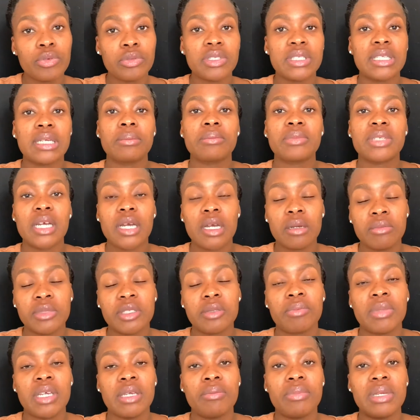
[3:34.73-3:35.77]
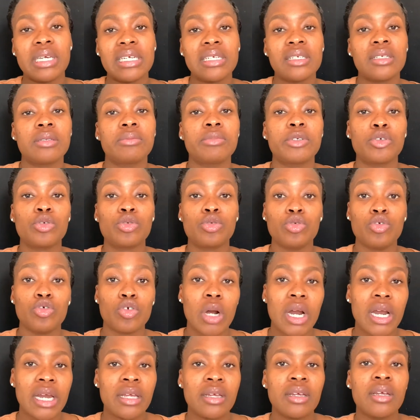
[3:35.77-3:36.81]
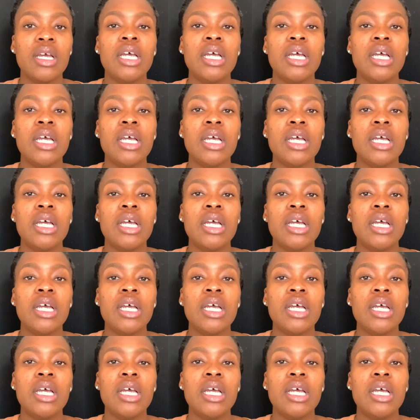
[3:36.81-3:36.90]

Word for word: sometimes may be a little bit too drying.